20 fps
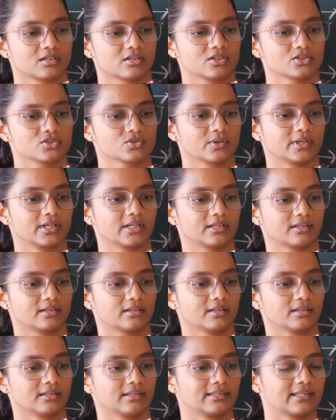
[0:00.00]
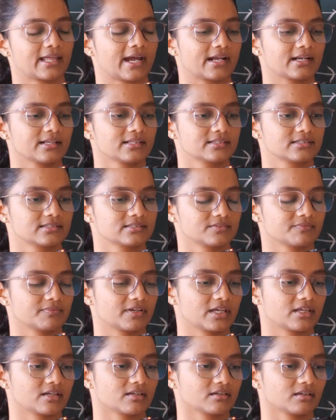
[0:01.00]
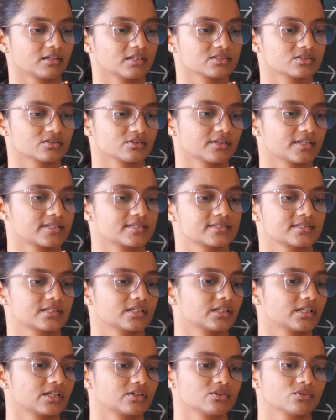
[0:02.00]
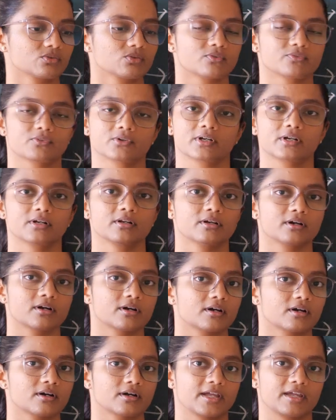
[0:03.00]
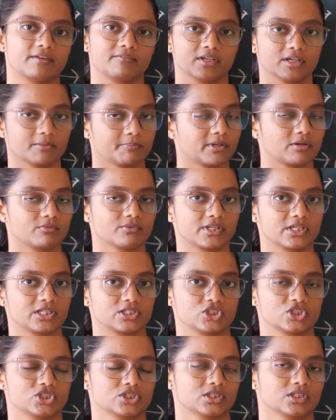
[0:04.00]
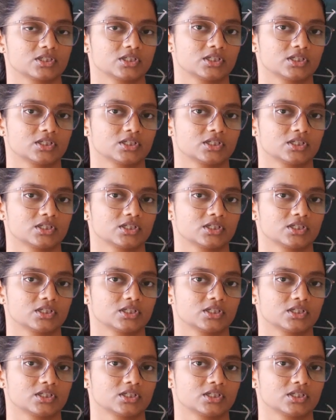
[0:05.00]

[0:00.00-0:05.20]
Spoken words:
So that's where it's not necessary that you go for heavier poundage.